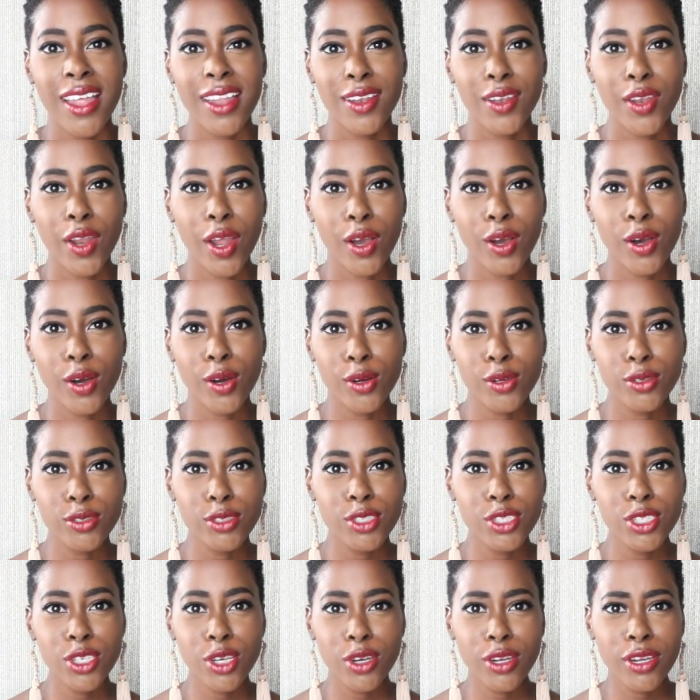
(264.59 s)
Now
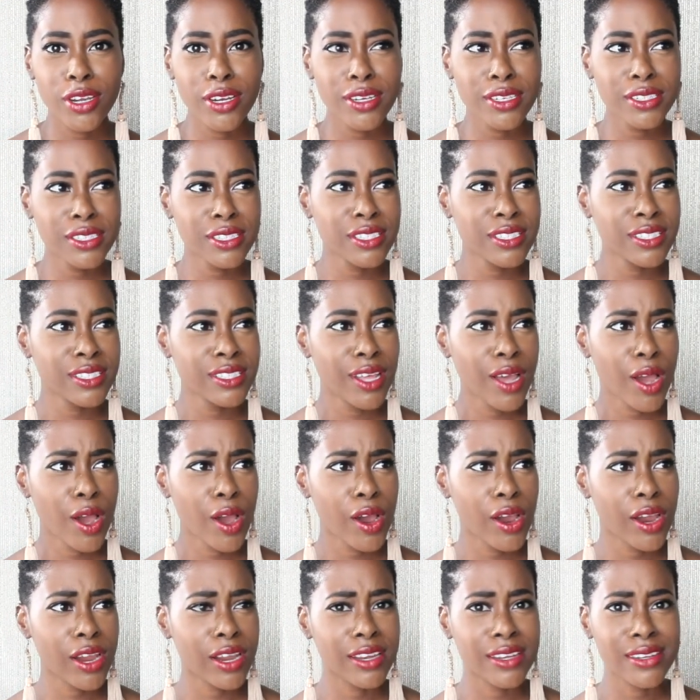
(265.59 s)
chokers
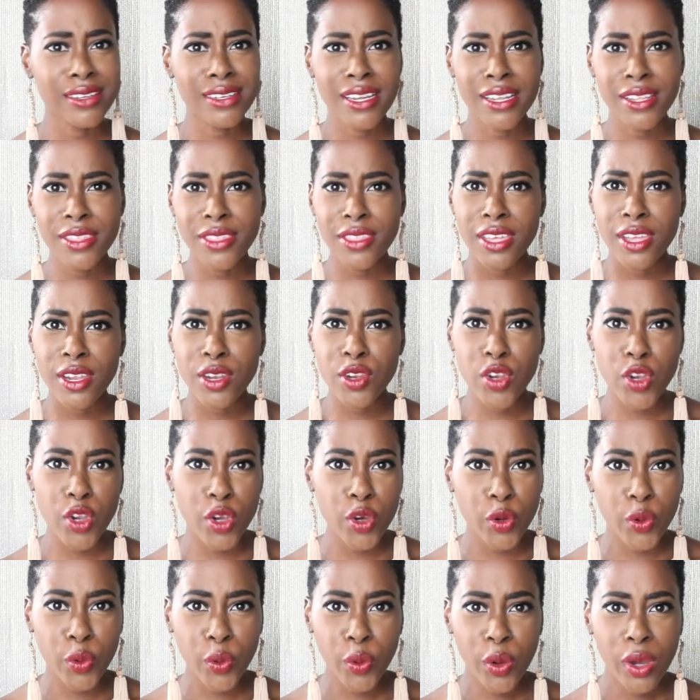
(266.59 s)
are nothing
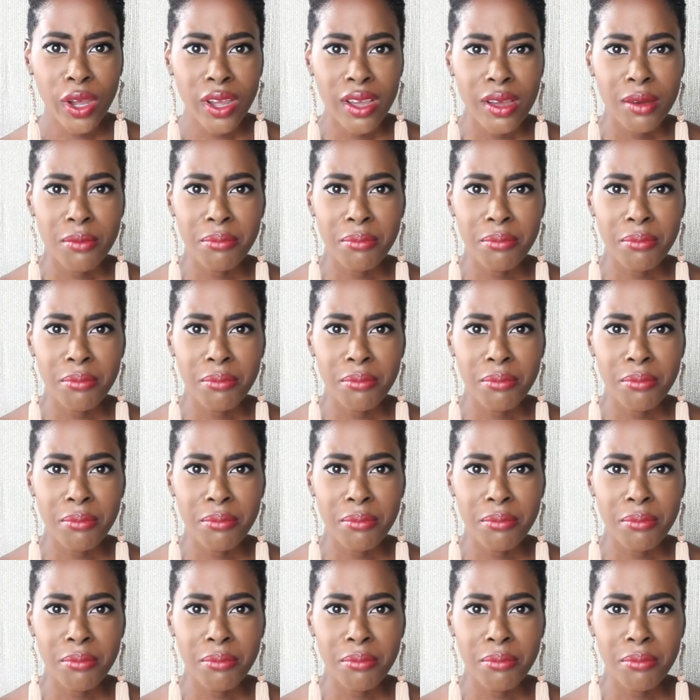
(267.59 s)
new